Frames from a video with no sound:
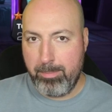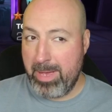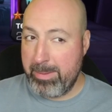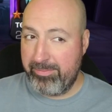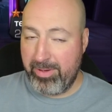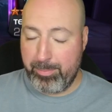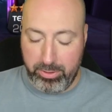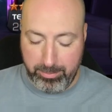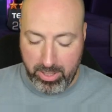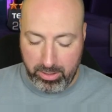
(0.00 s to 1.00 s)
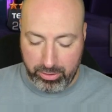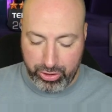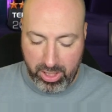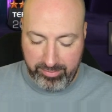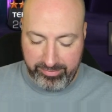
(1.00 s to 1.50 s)
maybe if I pull an America
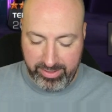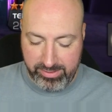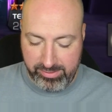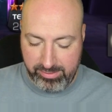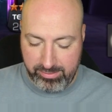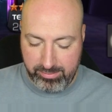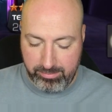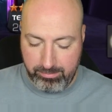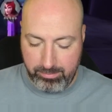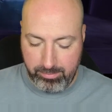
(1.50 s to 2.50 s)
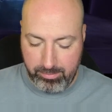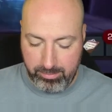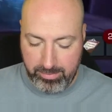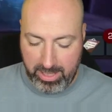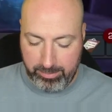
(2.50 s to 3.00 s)
Chavez,
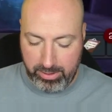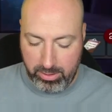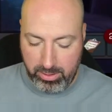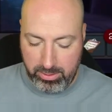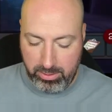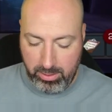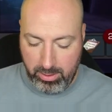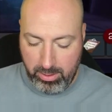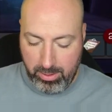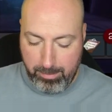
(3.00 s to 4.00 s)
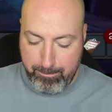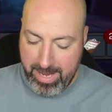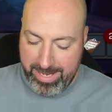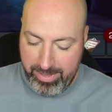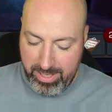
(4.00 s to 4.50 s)
that'll be good.
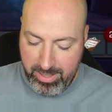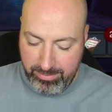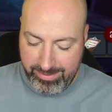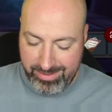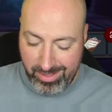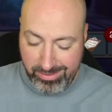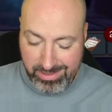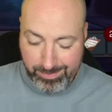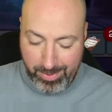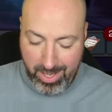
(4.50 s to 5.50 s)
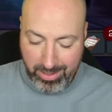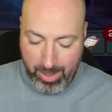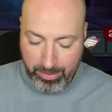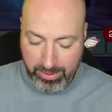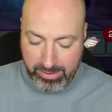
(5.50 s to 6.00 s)
Maybe Sunspot
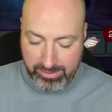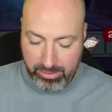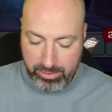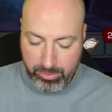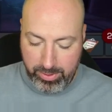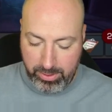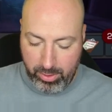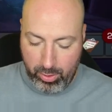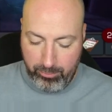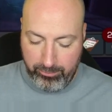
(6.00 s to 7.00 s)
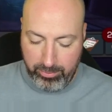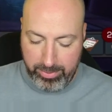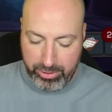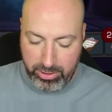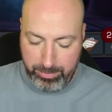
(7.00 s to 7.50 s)
I would consider doing over
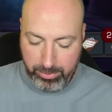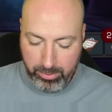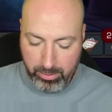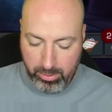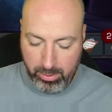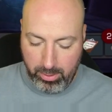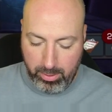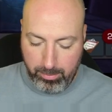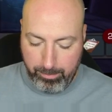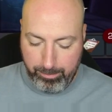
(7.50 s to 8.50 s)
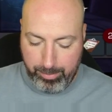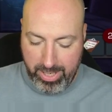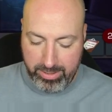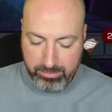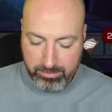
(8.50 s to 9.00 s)
Bishop,
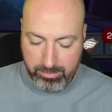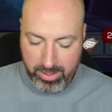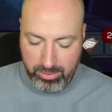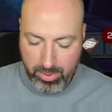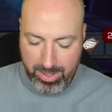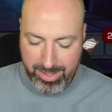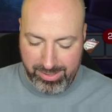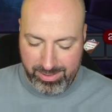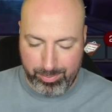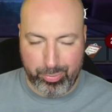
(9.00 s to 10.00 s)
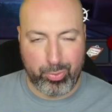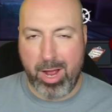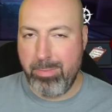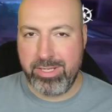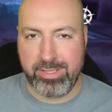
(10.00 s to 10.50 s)
but otherwise,
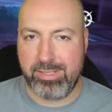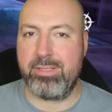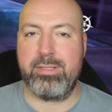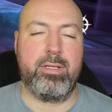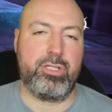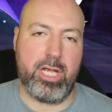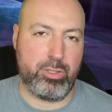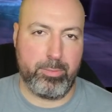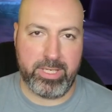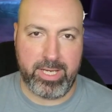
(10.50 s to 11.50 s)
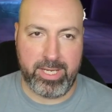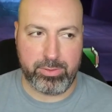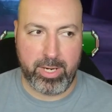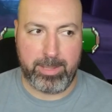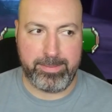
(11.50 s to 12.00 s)
probably this isn't going to change what my next
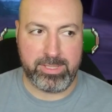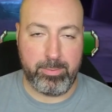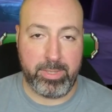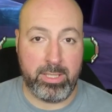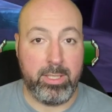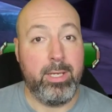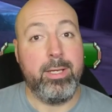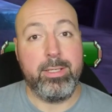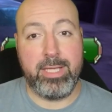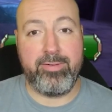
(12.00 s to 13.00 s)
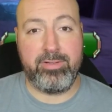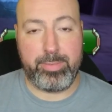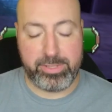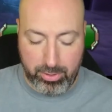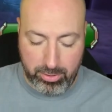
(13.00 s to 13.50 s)
rank up is going to be. Level up
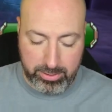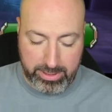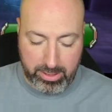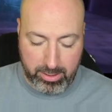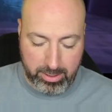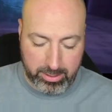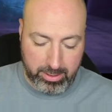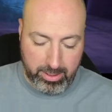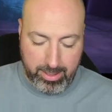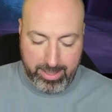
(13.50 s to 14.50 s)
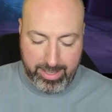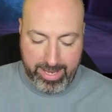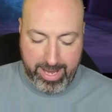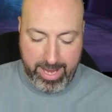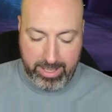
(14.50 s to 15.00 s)
is currently on,
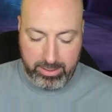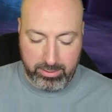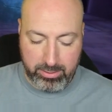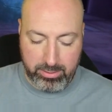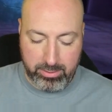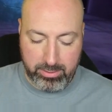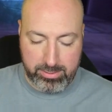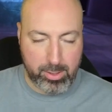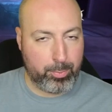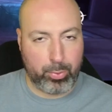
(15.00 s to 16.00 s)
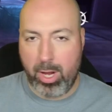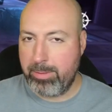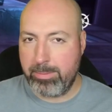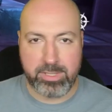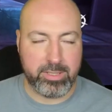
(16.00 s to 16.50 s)
and so probably
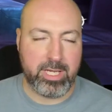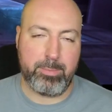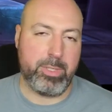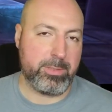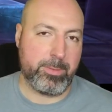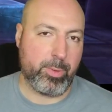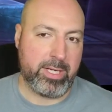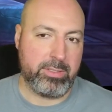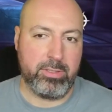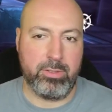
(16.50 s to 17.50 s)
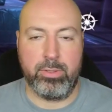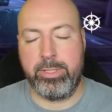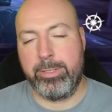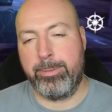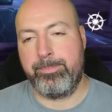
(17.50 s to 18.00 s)
I'm just going to take Bishop to rank 2
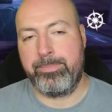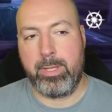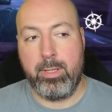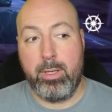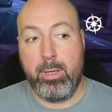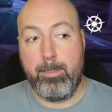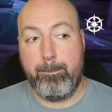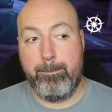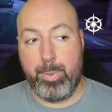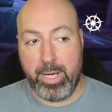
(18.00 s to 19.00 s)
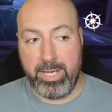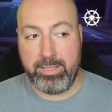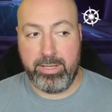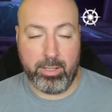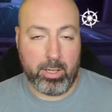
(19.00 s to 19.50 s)
here.
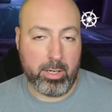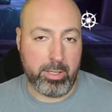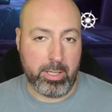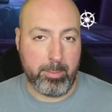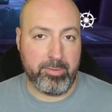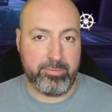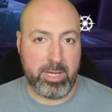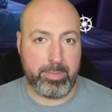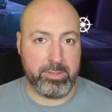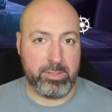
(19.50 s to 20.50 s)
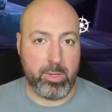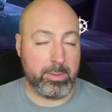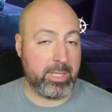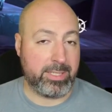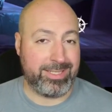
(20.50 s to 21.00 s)
But there are a number of champions who I
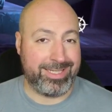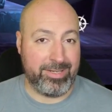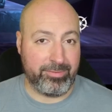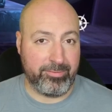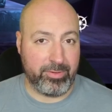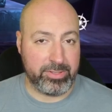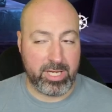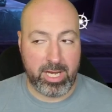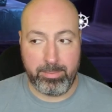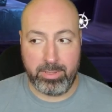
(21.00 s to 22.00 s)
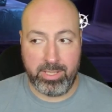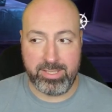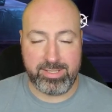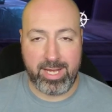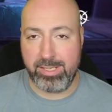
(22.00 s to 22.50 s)
would like to get for first time. A lot of the
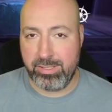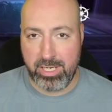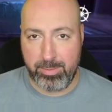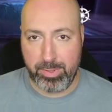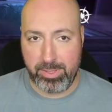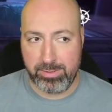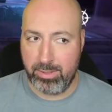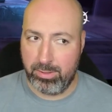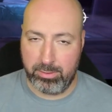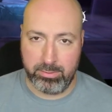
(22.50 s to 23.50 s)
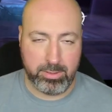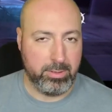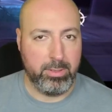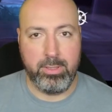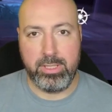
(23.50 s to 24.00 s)
science champions, Hulk,
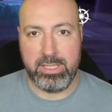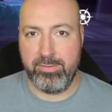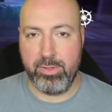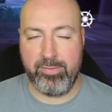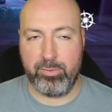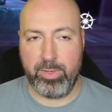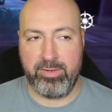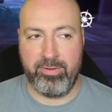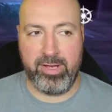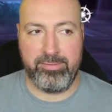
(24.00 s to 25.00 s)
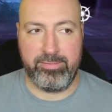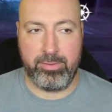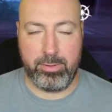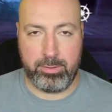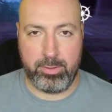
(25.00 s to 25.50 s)
even though I have a rank 5
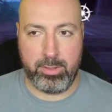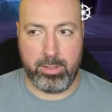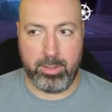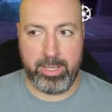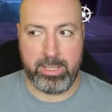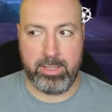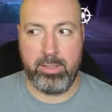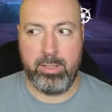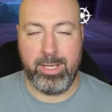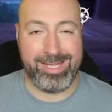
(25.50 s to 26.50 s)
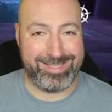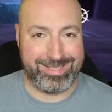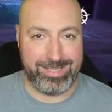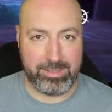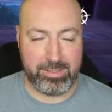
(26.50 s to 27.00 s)
Hulk already as a
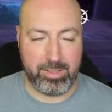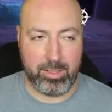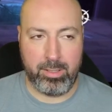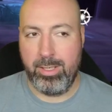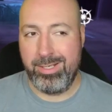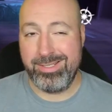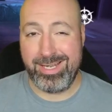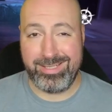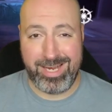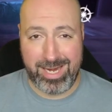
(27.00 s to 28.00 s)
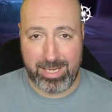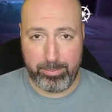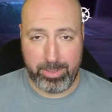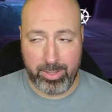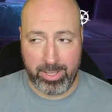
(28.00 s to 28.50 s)
6 star. Titania would
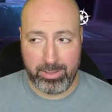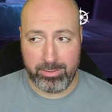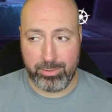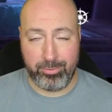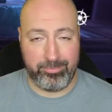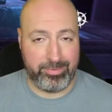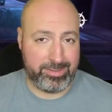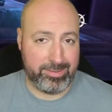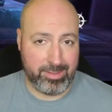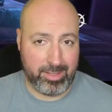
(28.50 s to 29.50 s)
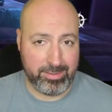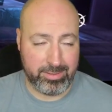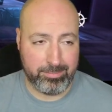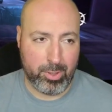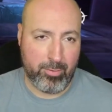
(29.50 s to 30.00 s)
be great. Joe Fixit's
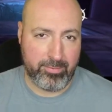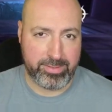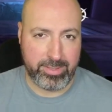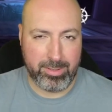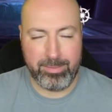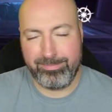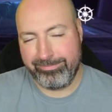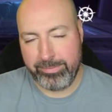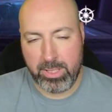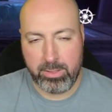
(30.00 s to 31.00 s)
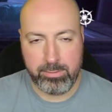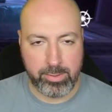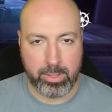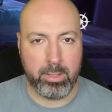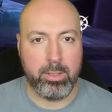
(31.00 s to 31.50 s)
awesome. Overseer, eh, it's
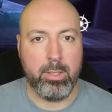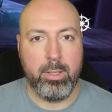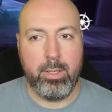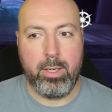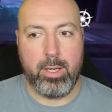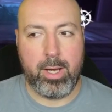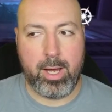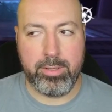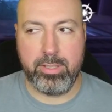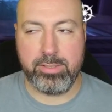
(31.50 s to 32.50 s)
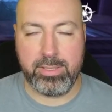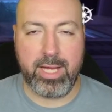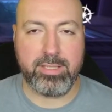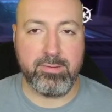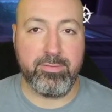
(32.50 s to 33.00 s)
okay. Uh, there's
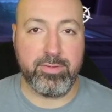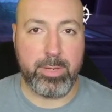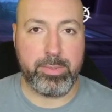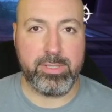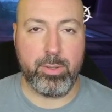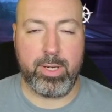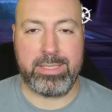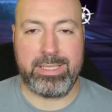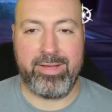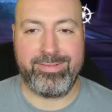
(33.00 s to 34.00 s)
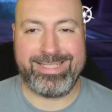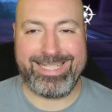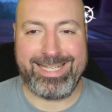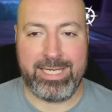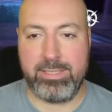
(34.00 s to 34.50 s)
lots of different champions who I would love to
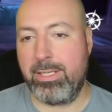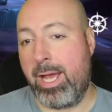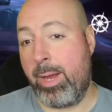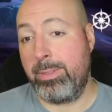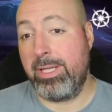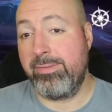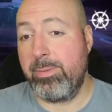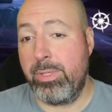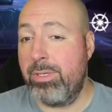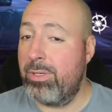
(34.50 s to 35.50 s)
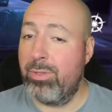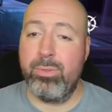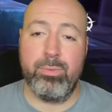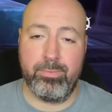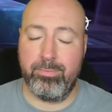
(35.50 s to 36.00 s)
get. I would love someone new